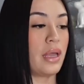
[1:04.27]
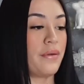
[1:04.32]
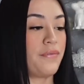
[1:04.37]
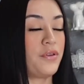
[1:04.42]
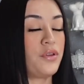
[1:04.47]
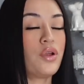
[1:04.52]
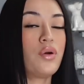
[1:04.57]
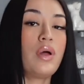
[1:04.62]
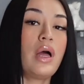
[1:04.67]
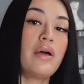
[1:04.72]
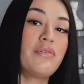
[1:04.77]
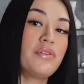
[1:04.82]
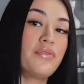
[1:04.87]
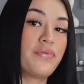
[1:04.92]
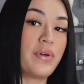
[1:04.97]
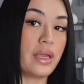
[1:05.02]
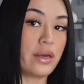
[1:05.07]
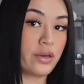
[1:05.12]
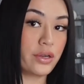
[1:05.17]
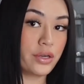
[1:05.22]
If you don't have a
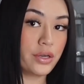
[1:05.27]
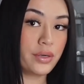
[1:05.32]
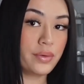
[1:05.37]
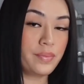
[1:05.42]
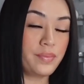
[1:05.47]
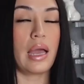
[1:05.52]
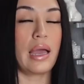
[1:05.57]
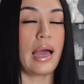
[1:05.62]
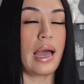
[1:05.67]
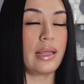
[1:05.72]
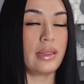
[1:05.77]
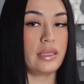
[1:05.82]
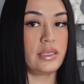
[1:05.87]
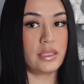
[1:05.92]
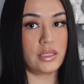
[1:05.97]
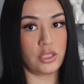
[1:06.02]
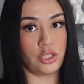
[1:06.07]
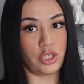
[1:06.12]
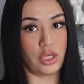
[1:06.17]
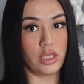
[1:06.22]
vendor, I highly
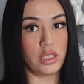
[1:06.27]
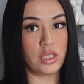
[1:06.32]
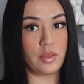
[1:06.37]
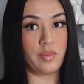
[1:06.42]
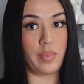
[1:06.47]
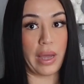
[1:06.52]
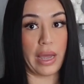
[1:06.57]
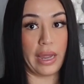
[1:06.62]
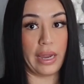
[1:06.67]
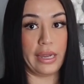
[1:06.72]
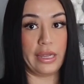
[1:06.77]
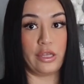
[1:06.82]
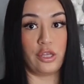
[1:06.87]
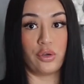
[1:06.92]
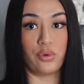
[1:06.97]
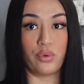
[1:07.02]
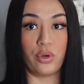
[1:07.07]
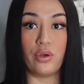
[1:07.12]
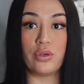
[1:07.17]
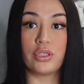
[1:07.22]
suggest buying
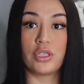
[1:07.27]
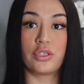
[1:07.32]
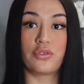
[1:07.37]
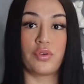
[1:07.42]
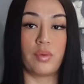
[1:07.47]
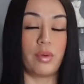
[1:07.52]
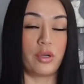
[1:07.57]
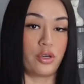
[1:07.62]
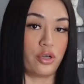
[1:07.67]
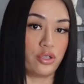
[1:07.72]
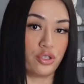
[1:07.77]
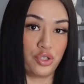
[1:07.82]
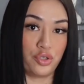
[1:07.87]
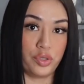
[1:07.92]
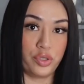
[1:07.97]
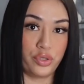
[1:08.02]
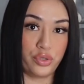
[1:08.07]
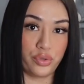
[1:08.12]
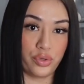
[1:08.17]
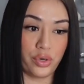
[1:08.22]
your roses from a grocery
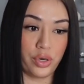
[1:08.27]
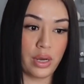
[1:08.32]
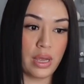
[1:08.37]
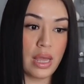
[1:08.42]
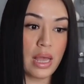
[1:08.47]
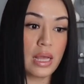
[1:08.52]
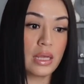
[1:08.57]
store.